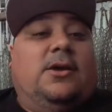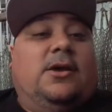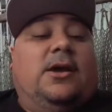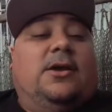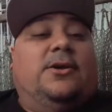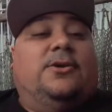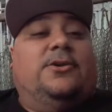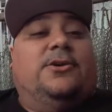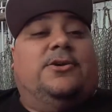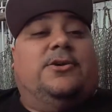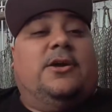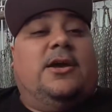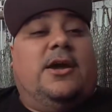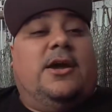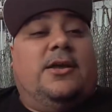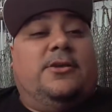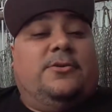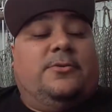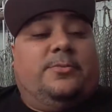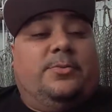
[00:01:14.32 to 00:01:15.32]
I know you
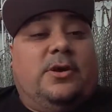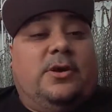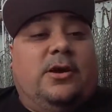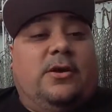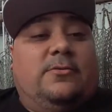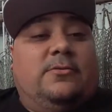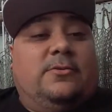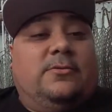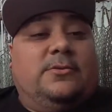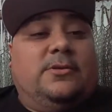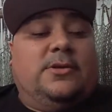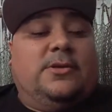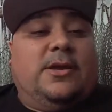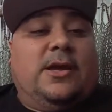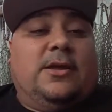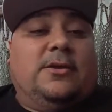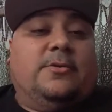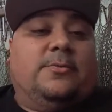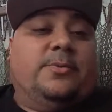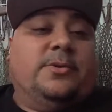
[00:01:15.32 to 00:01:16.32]
had your problems and you
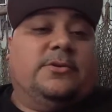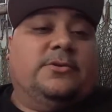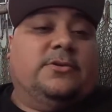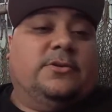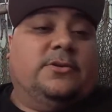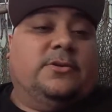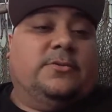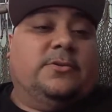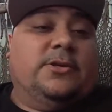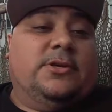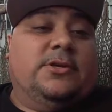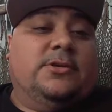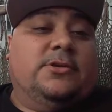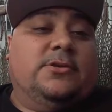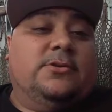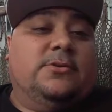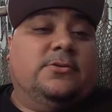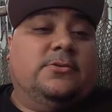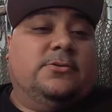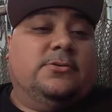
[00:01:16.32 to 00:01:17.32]
had your personal
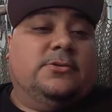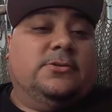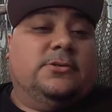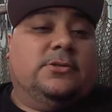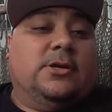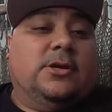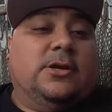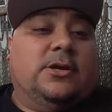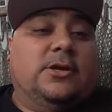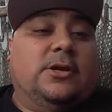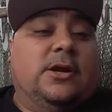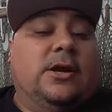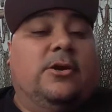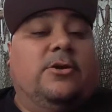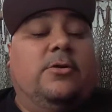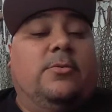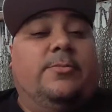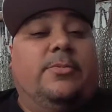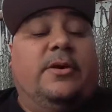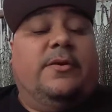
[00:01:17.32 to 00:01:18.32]
issues, and I
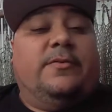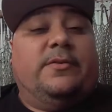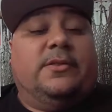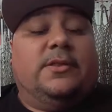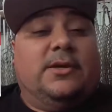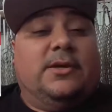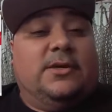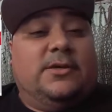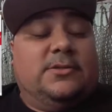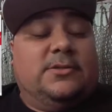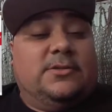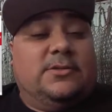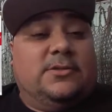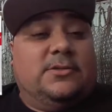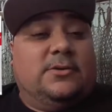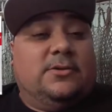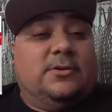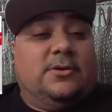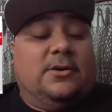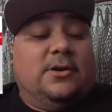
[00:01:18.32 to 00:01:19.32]
hope everything is
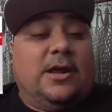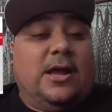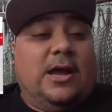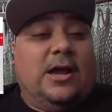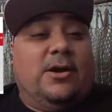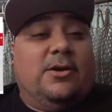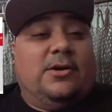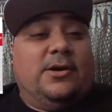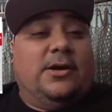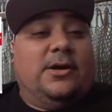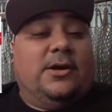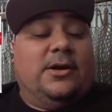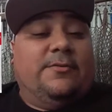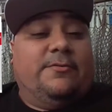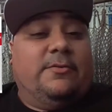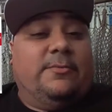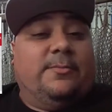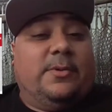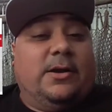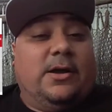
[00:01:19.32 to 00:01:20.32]
sorted out and
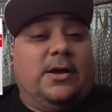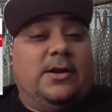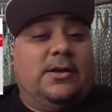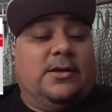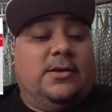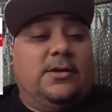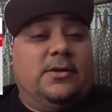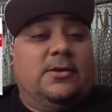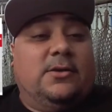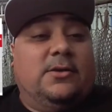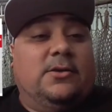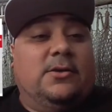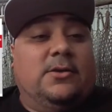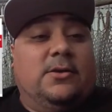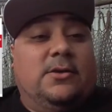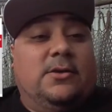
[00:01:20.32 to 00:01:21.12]
everybody's